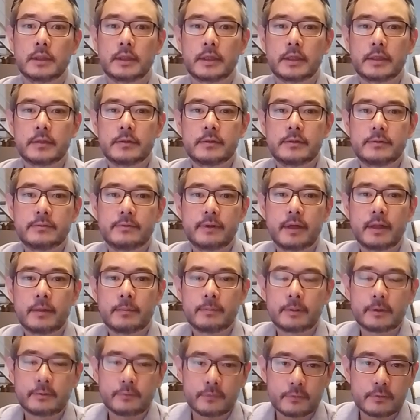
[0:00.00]
Are you
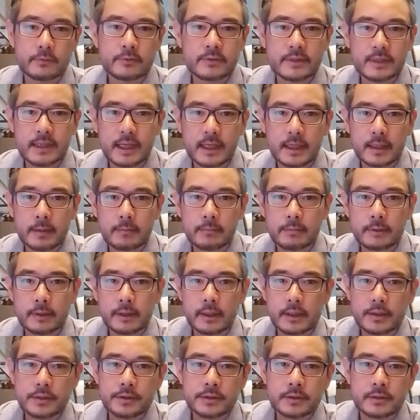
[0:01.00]
developing full-stack
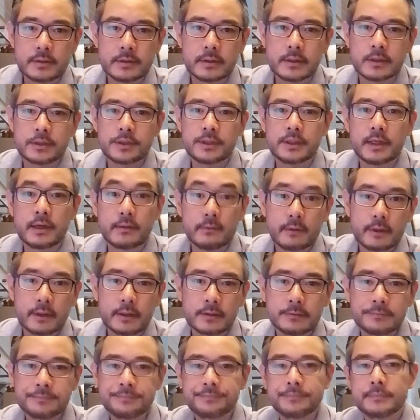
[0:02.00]
applications in Java?
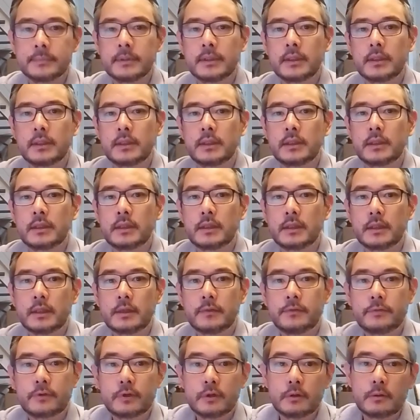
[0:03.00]

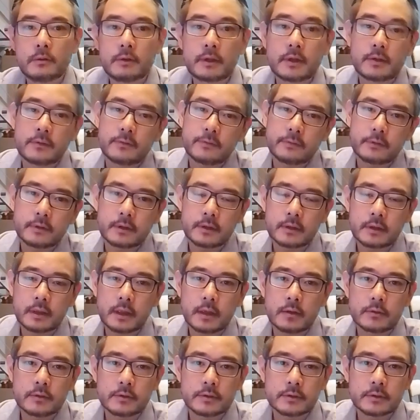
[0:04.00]
If you're looking for an
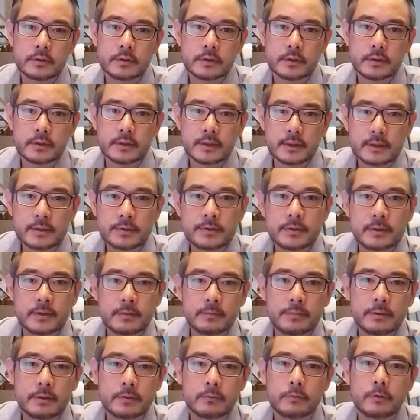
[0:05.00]
alternate and
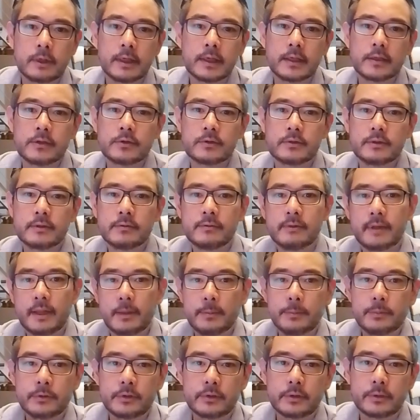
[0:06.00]
simpler way to
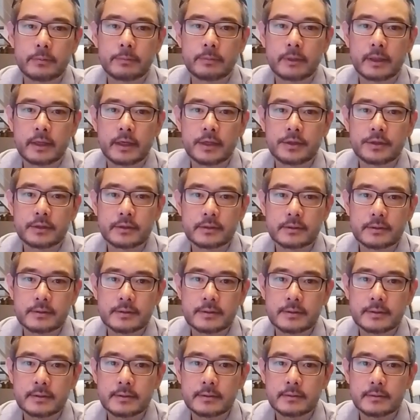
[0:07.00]
develop your
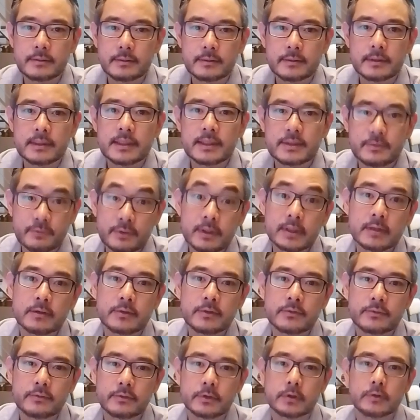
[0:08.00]
applications, this video
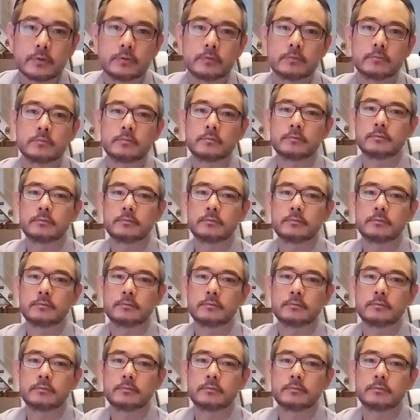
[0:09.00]
is for you.